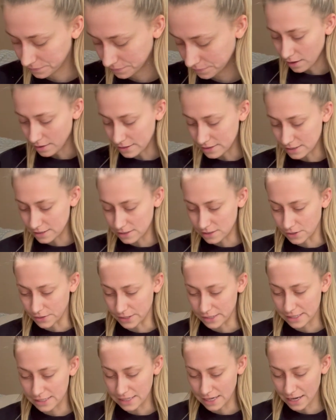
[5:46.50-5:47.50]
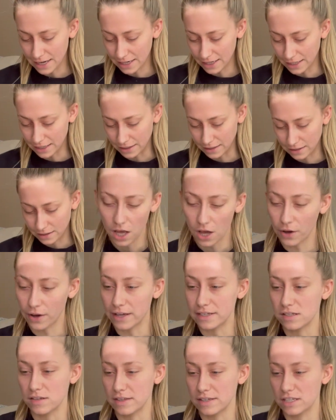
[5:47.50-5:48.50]
This is so exciting. Okay,
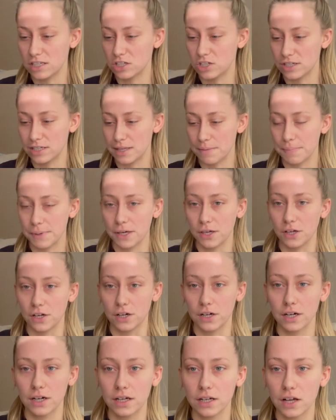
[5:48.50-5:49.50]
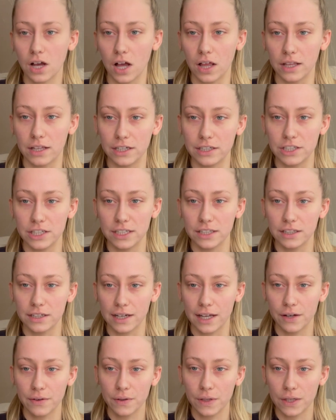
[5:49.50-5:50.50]
so this is just the pure collagen. Look
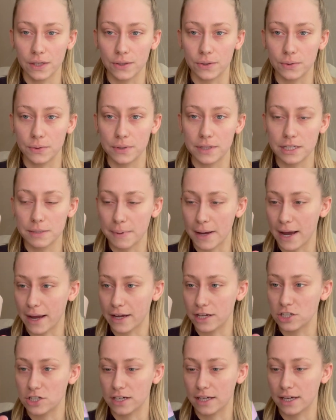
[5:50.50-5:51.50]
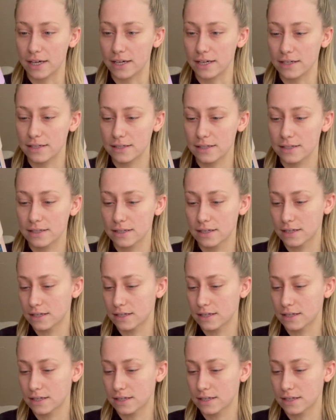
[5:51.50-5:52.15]
how cute this packaging is.